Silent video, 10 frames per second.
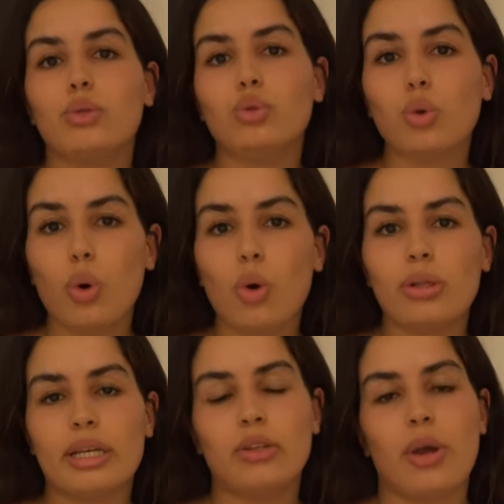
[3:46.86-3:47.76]
was
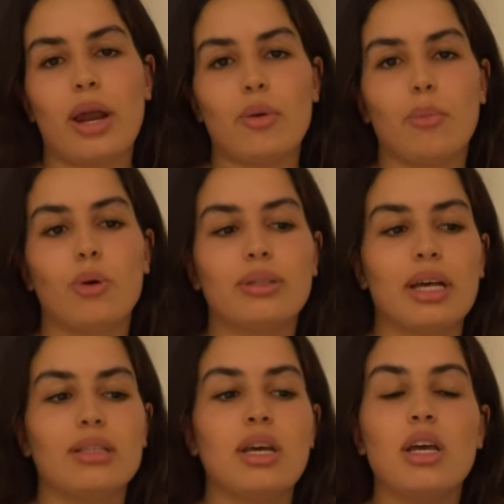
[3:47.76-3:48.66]
told in the airport
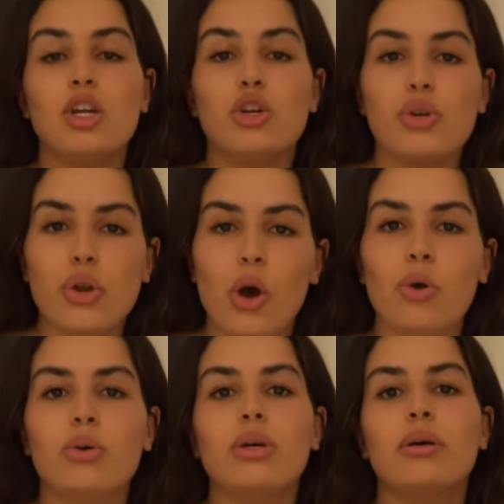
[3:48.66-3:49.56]
that
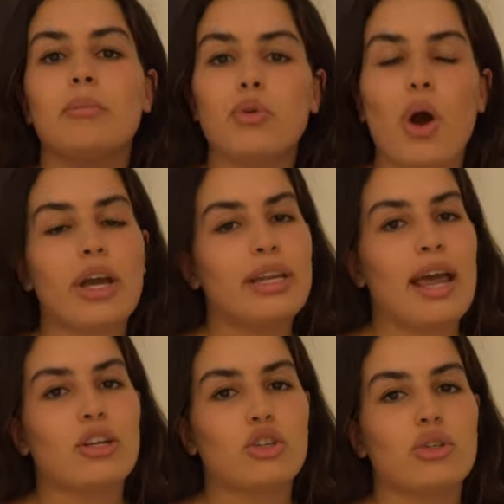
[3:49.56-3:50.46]
no Moroccan
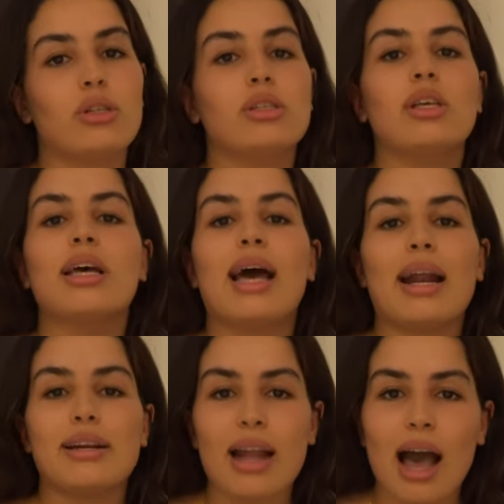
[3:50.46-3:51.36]
nationals
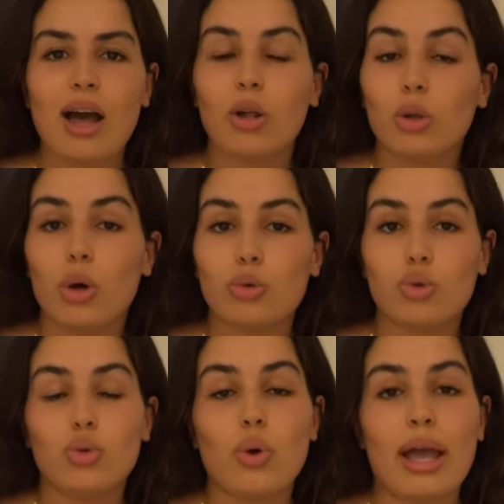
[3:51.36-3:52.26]
are not allowed
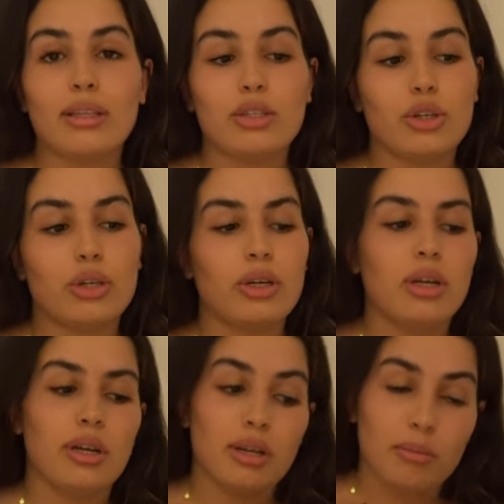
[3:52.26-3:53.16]
to enter
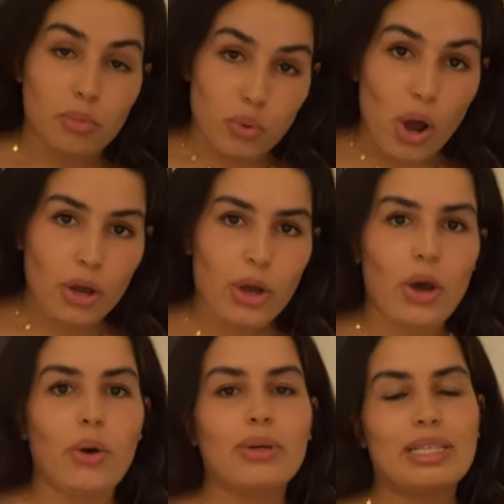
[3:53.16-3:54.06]

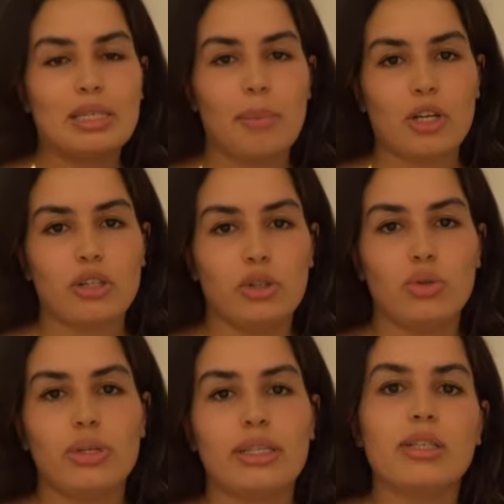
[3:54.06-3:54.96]
Morocco, especially
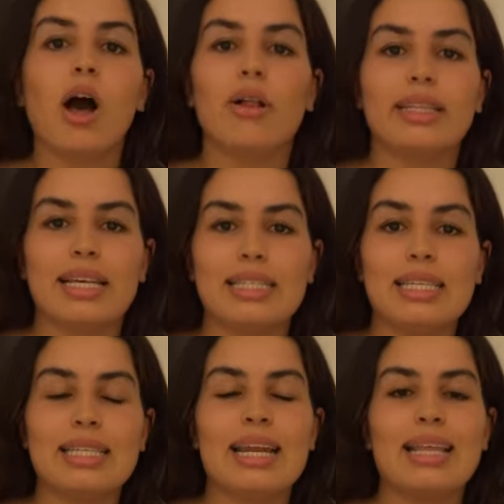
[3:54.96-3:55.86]
during this holiday
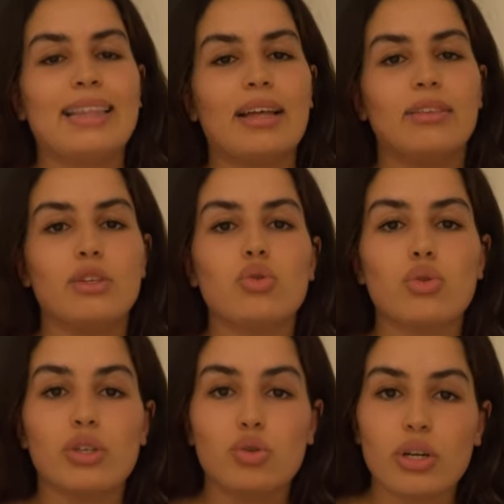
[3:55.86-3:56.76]
season, and that this
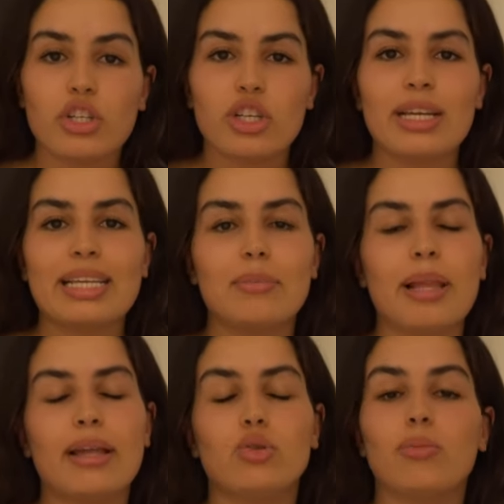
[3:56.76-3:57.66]
restriction is
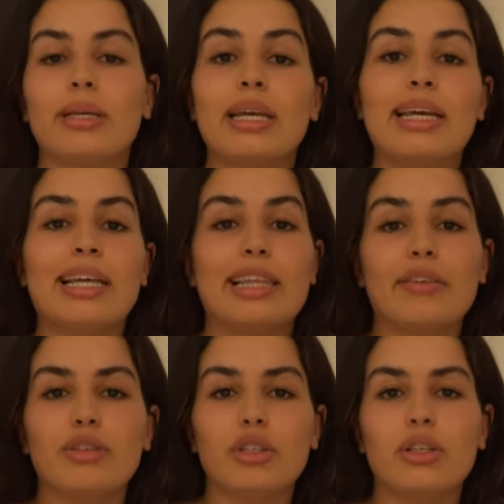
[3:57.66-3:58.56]
planned to be
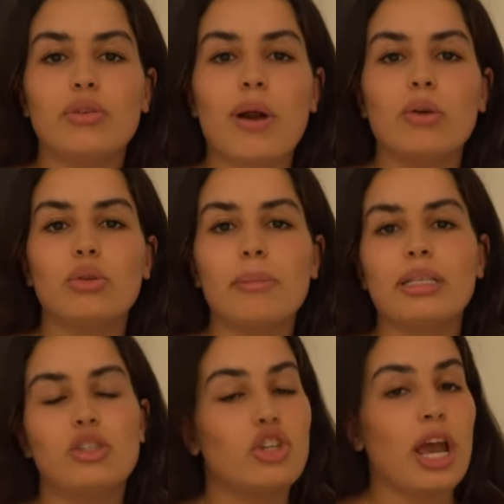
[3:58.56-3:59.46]
lifted around
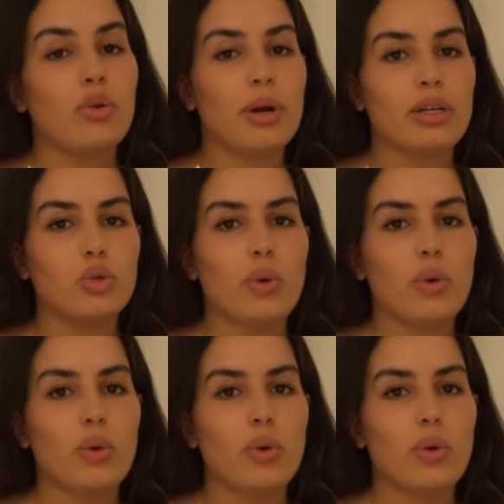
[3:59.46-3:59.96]
mid-January